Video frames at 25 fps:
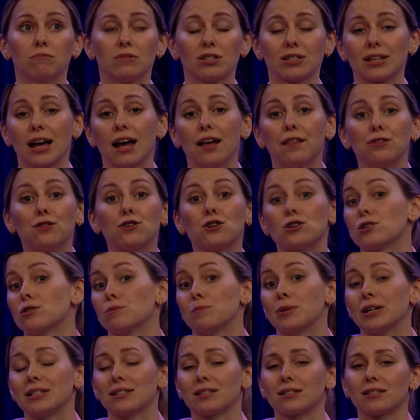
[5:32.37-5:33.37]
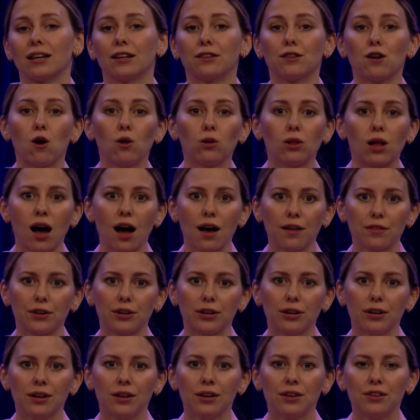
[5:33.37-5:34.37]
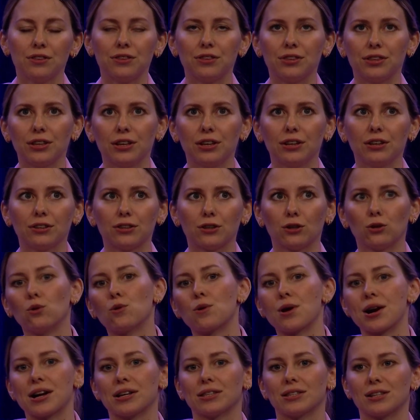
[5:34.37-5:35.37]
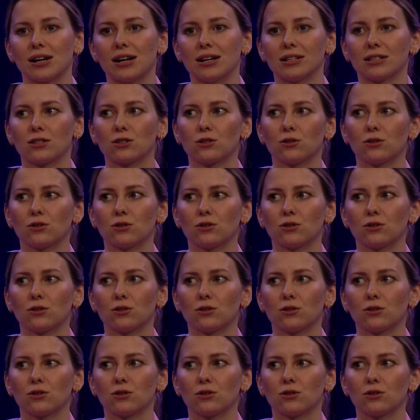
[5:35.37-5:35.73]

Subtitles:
sign documents and all other thing the lawyer does.